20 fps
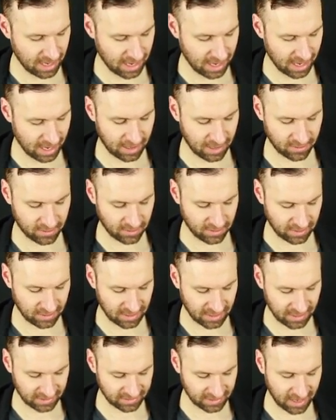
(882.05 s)
and
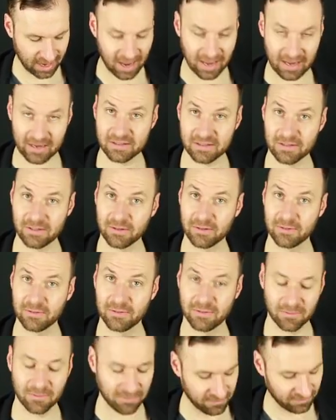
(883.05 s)
get as high as you
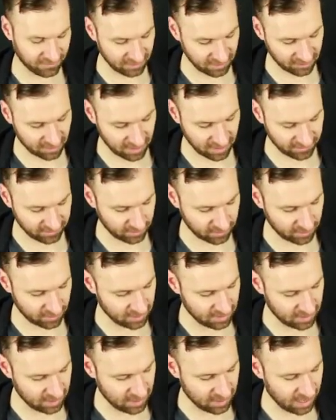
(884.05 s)
feel
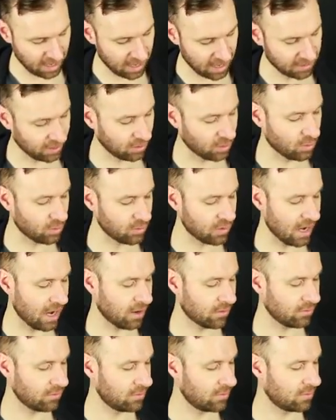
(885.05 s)
comfortable, and then go
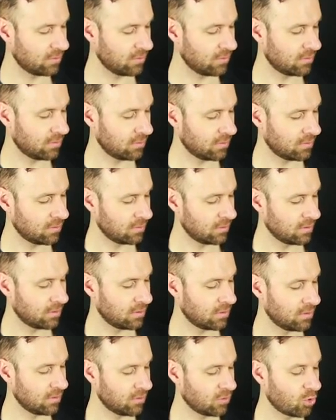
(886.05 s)
down,
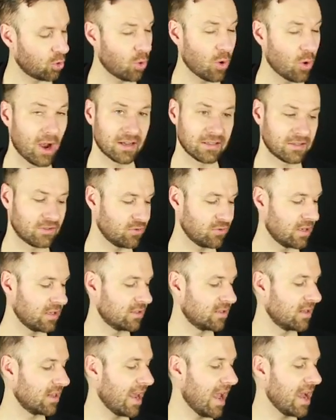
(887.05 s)
cross
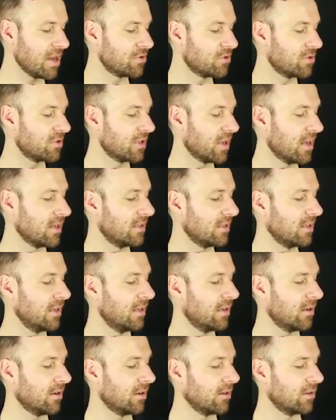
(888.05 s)
strings. So the exercise
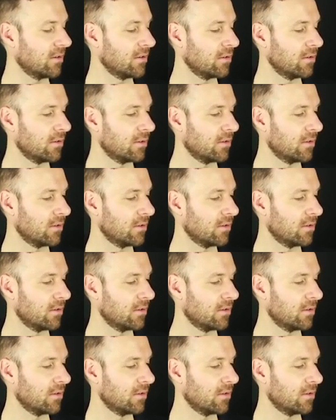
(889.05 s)
here